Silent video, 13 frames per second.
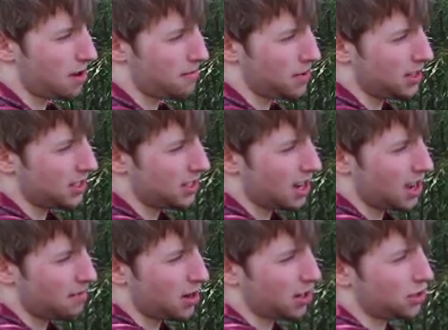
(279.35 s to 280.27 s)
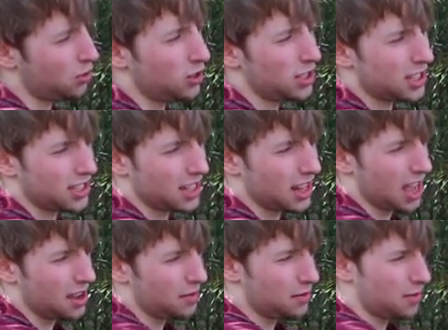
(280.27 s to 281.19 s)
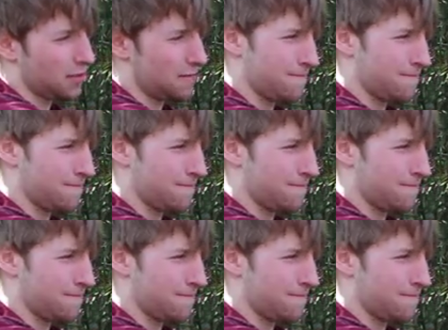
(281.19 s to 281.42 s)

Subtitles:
comment on my choices in life?